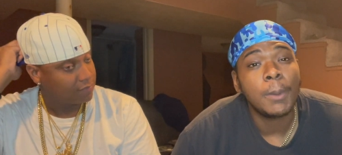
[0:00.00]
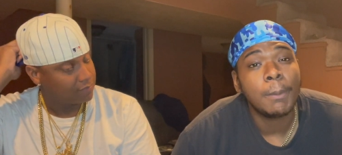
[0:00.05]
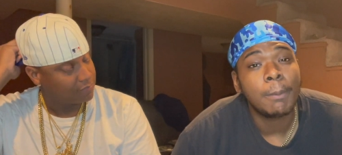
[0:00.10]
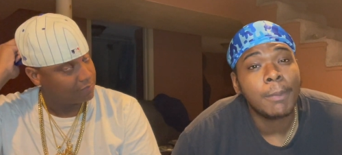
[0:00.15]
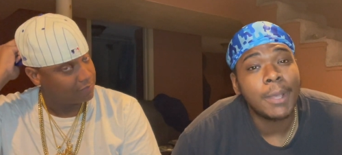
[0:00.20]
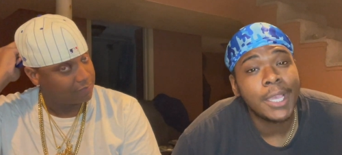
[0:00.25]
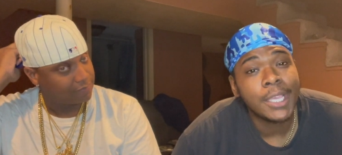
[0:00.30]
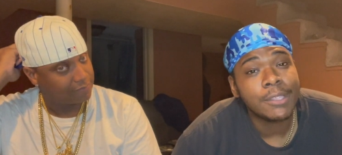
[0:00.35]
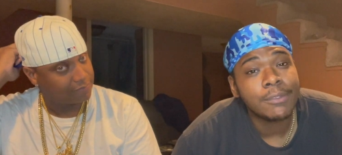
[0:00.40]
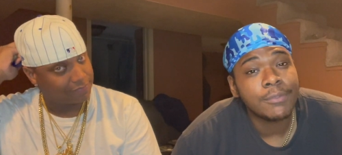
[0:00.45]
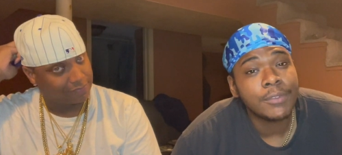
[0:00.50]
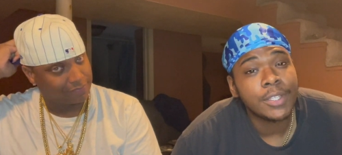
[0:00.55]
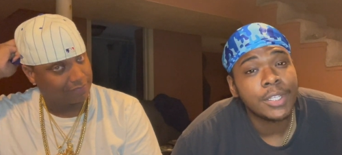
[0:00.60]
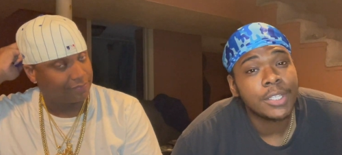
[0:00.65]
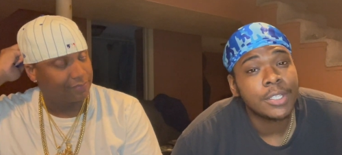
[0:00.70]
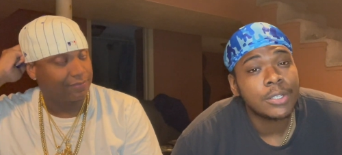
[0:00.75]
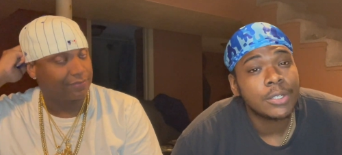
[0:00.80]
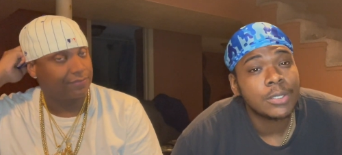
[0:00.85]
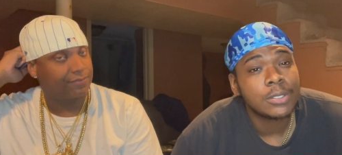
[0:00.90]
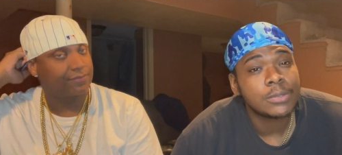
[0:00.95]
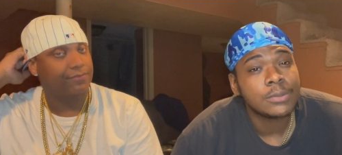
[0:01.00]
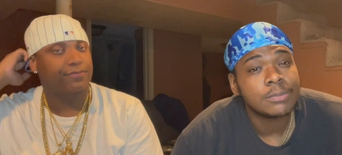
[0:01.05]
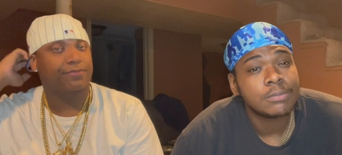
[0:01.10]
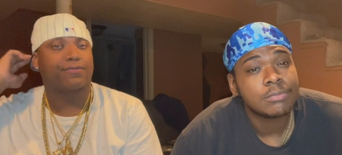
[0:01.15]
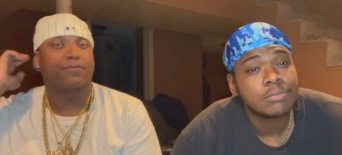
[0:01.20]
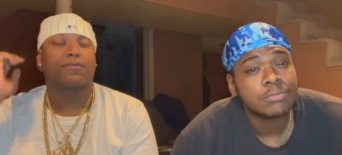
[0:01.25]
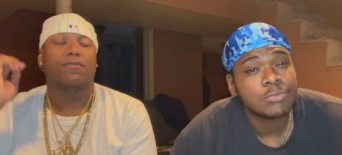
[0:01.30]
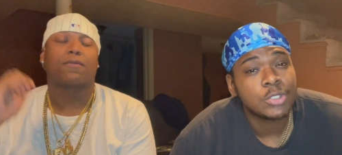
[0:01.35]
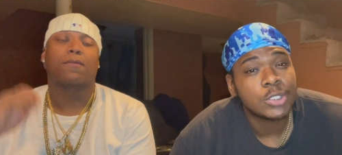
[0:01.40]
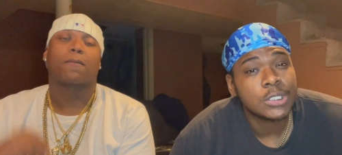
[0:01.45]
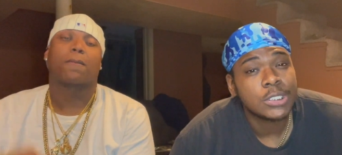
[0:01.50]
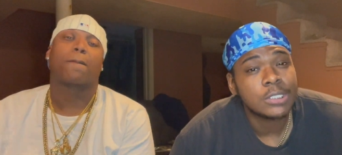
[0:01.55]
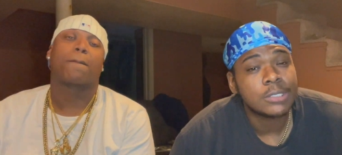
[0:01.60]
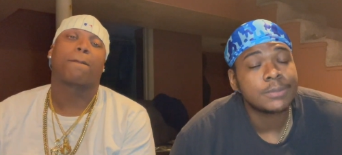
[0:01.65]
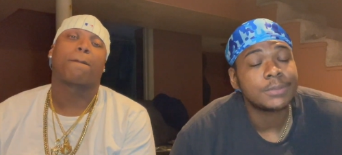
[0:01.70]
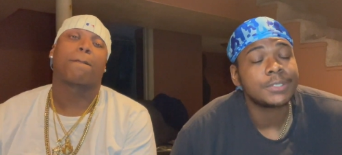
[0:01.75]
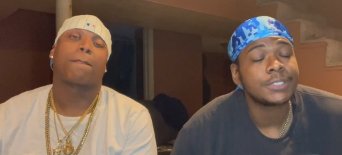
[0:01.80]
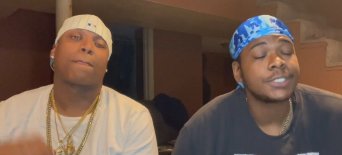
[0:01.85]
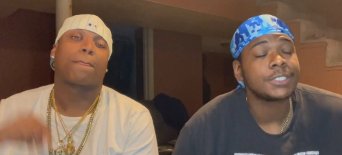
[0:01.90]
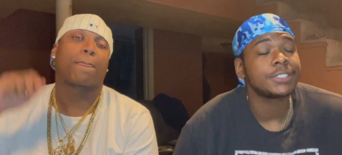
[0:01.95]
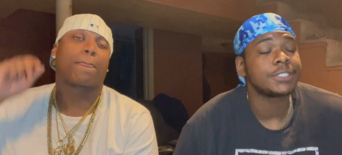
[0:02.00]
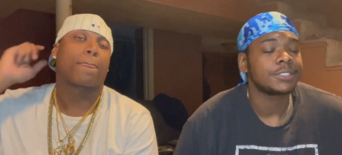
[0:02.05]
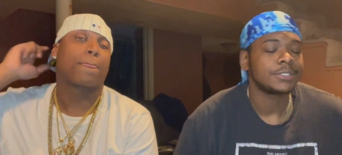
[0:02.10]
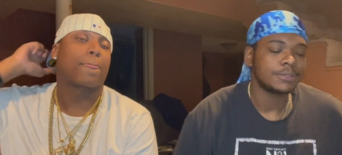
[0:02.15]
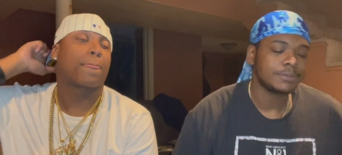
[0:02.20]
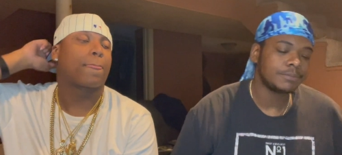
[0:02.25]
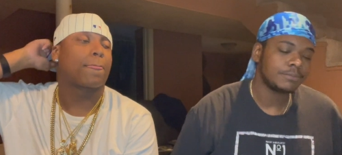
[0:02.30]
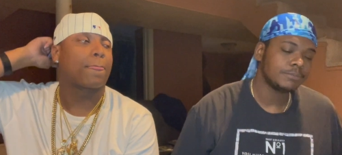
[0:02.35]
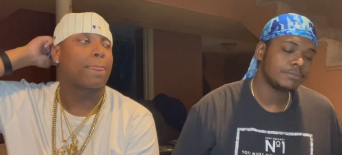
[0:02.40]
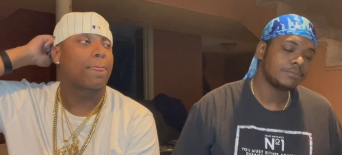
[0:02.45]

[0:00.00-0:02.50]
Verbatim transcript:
Speaker 1: and Mike video, you know what I'm saying?